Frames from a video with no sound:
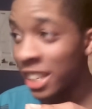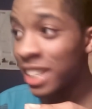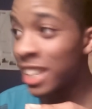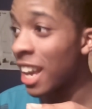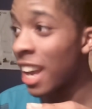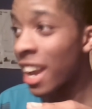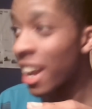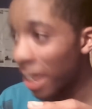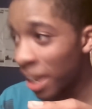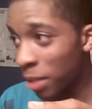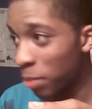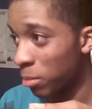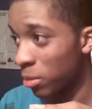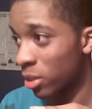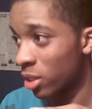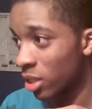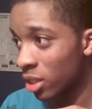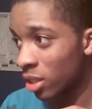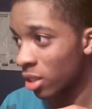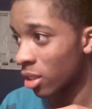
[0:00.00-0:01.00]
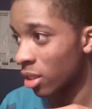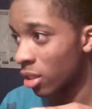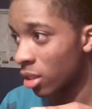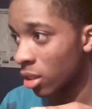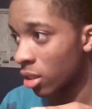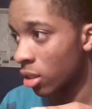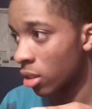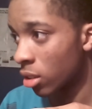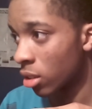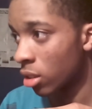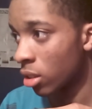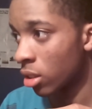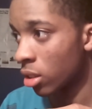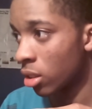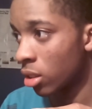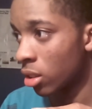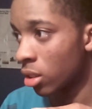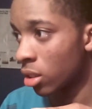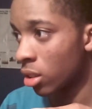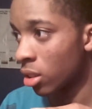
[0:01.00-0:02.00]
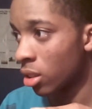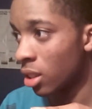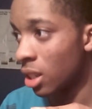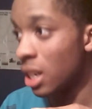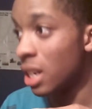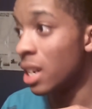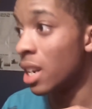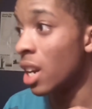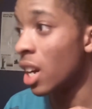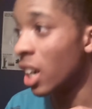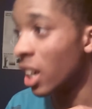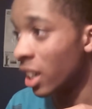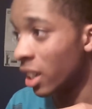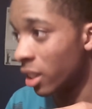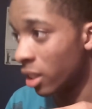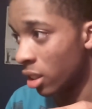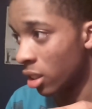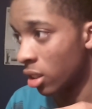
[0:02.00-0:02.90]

games. None.